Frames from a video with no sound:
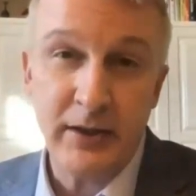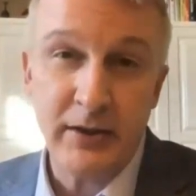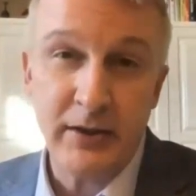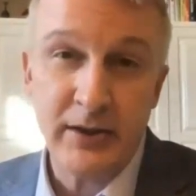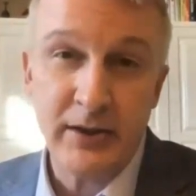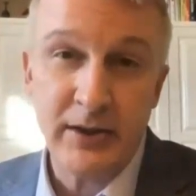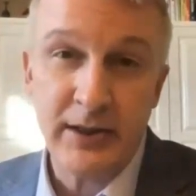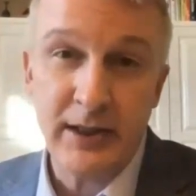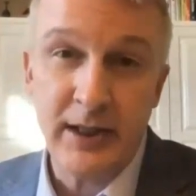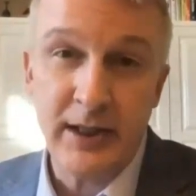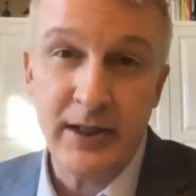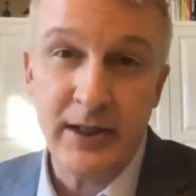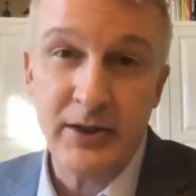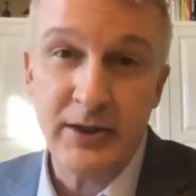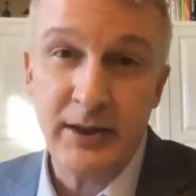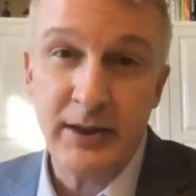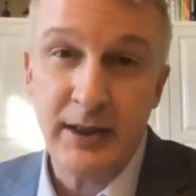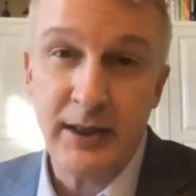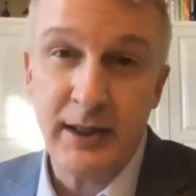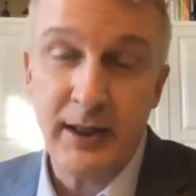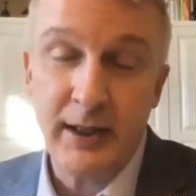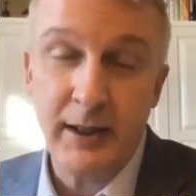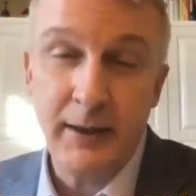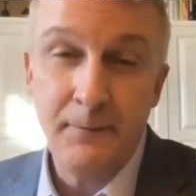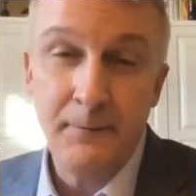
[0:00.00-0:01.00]
There's such
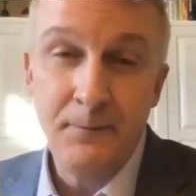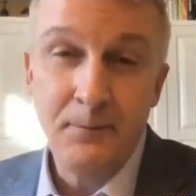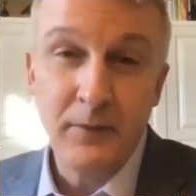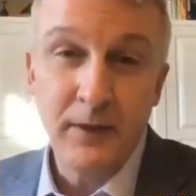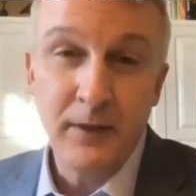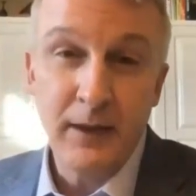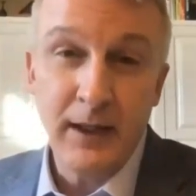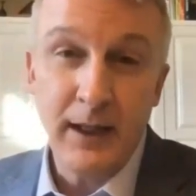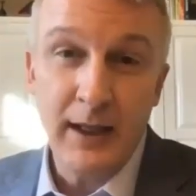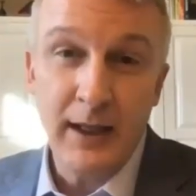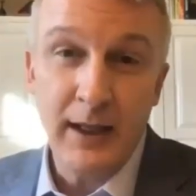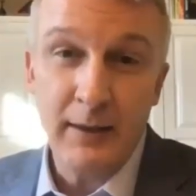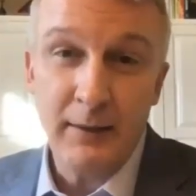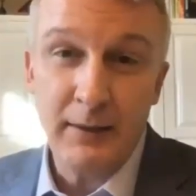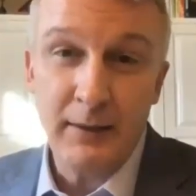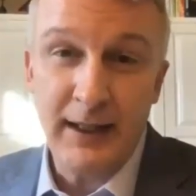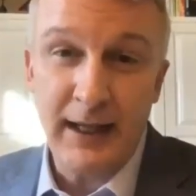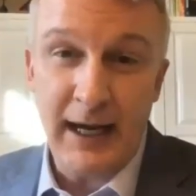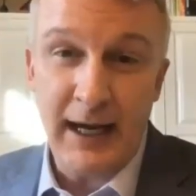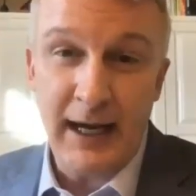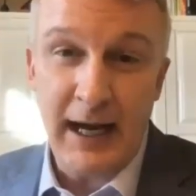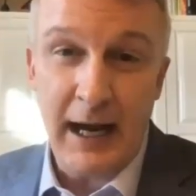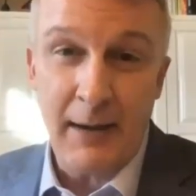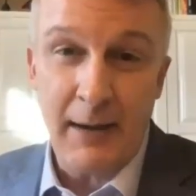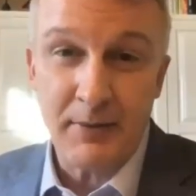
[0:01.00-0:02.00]
a
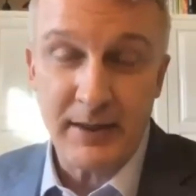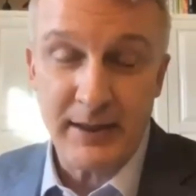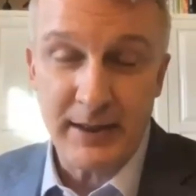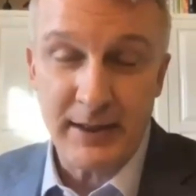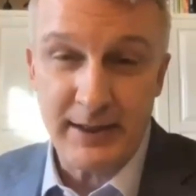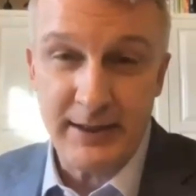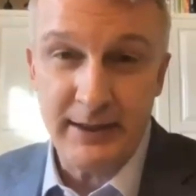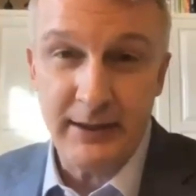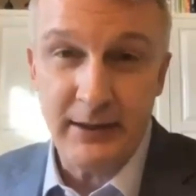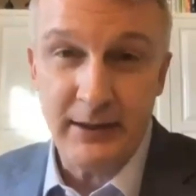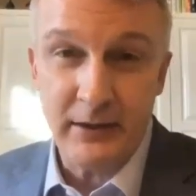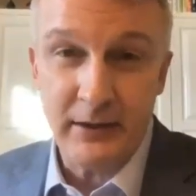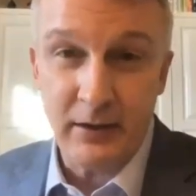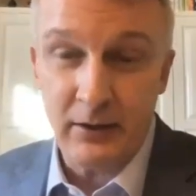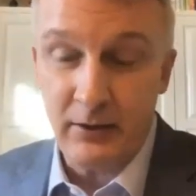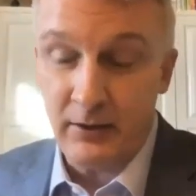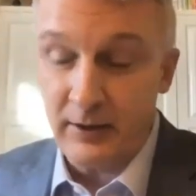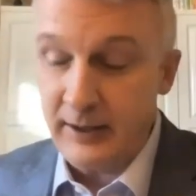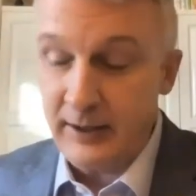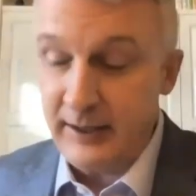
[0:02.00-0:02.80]
gap still.